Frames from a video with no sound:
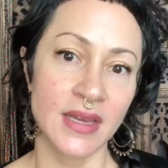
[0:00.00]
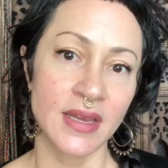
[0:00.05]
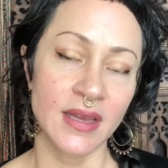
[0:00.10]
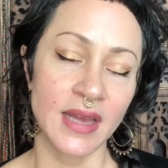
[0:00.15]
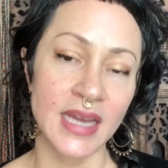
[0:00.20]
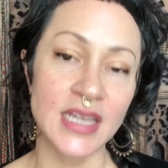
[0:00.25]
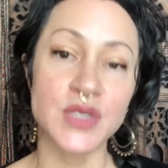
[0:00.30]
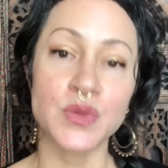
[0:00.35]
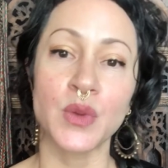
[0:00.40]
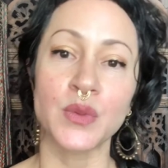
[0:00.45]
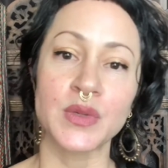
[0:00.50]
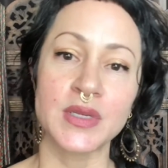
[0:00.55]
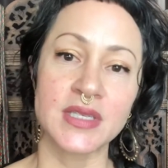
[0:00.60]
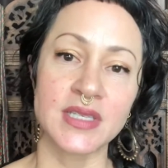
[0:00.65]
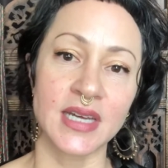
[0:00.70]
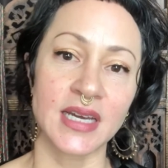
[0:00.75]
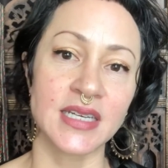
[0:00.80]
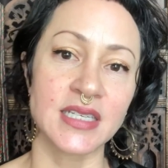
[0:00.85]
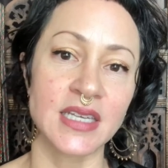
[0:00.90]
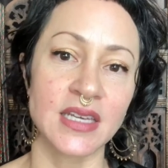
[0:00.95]
As we were
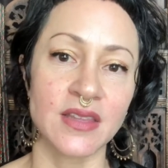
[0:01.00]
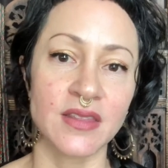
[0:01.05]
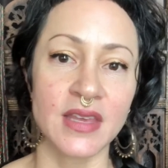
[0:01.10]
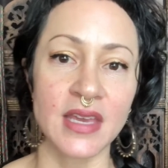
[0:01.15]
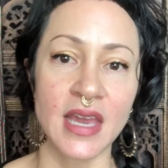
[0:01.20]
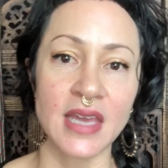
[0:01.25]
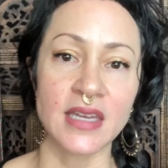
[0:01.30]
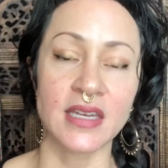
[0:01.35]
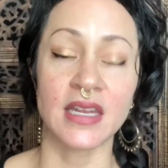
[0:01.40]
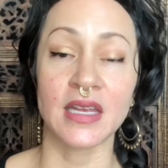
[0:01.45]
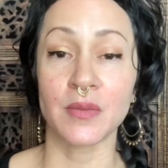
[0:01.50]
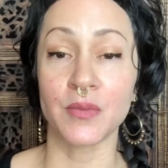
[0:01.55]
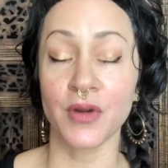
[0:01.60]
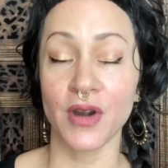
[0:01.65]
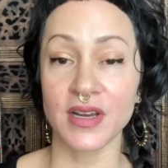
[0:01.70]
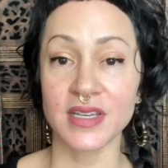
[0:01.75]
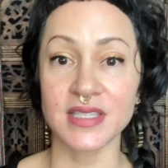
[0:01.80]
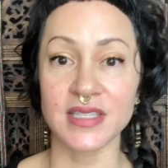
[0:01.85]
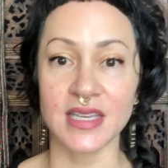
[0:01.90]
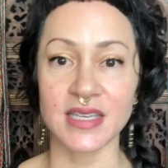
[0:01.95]
starting the editing
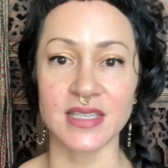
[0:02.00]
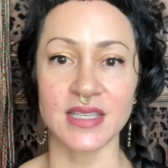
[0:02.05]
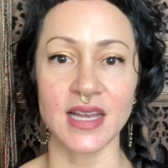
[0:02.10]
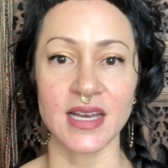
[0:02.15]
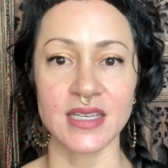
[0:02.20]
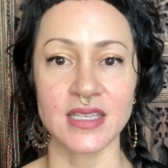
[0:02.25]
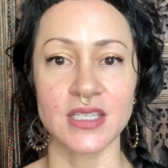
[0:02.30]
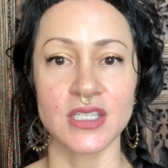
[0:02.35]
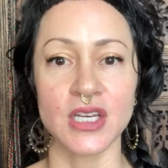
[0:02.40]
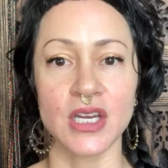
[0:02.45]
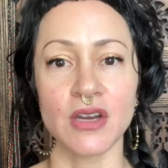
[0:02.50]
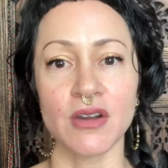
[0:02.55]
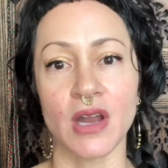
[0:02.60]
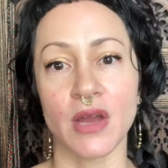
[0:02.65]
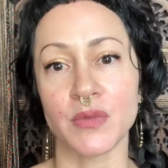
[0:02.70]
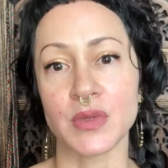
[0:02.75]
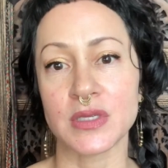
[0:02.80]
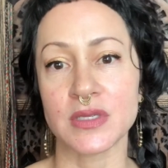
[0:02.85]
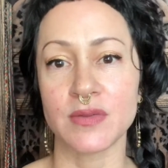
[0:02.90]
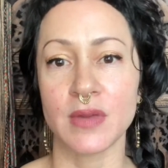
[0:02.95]
process last year, I
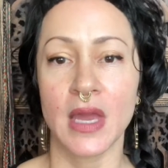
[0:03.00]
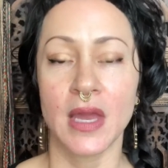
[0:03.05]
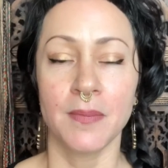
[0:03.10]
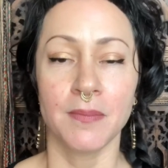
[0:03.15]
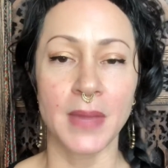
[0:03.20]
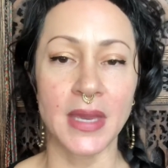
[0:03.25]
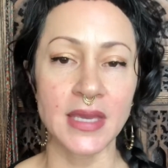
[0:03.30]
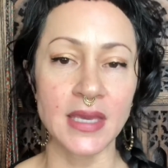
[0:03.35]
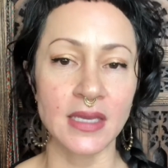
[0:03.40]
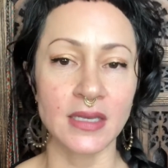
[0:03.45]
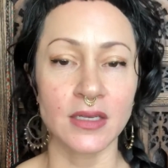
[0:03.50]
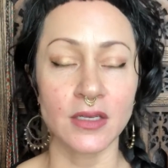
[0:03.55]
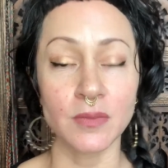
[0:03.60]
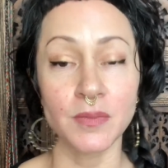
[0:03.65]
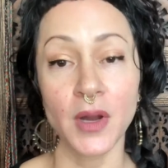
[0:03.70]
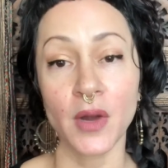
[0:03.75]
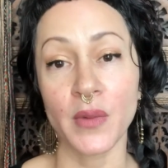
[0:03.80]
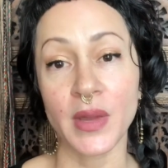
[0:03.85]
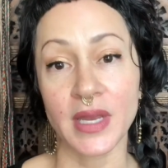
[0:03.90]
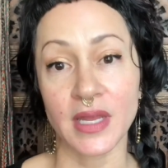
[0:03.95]
was making little
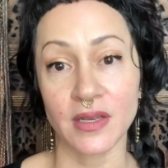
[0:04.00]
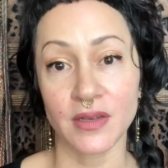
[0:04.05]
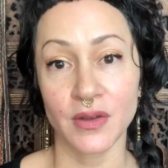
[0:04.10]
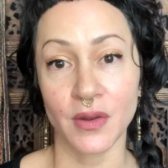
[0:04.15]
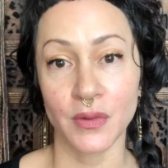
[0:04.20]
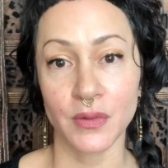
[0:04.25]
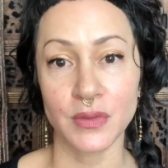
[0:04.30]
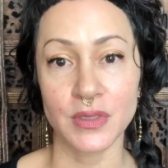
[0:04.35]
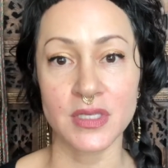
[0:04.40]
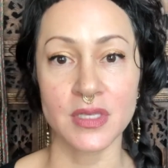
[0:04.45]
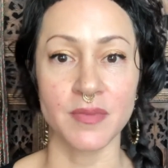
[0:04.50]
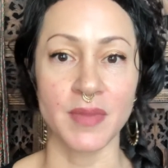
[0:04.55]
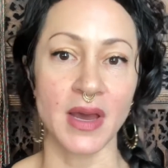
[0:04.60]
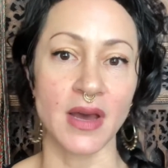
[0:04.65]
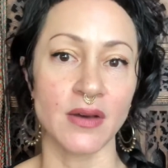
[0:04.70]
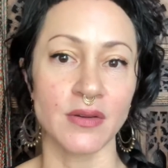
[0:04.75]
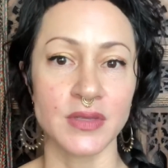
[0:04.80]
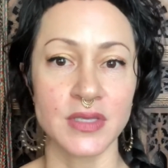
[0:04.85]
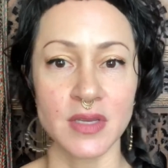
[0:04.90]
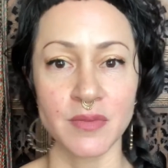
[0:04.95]
poetic notes
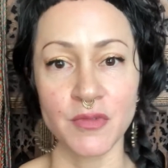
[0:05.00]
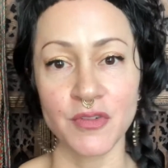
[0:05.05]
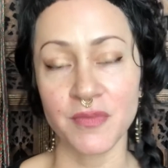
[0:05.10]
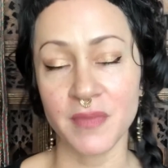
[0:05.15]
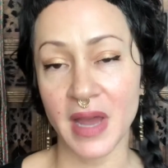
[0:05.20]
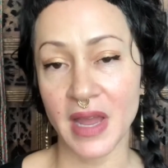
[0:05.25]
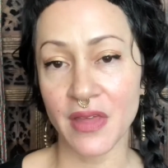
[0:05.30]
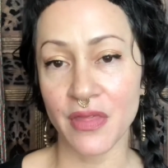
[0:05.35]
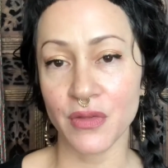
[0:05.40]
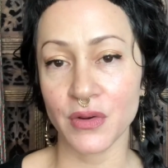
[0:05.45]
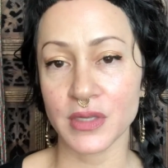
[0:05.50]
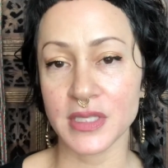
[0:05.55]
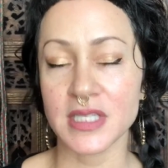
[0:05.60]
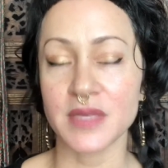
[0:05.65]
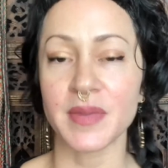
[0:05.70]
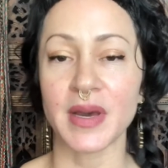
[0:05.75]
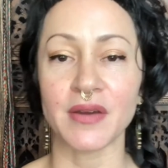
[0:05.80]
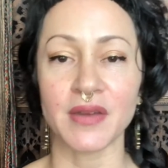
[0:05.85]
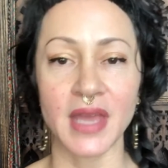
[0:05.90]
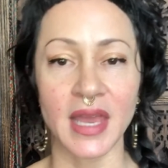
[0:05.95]
about some of my thoughts
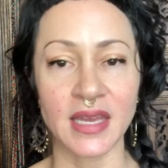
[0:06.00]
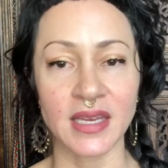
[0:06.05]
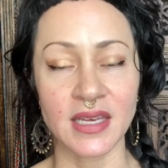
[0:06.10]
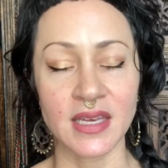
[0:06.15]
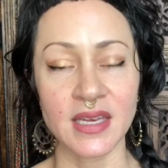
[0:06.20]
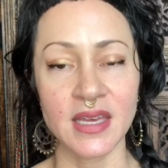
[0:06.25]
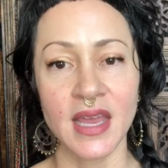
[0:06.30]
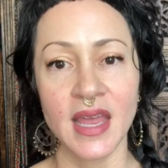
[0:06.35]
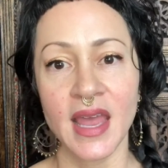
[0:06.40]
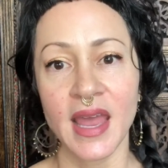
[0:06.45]
about henna,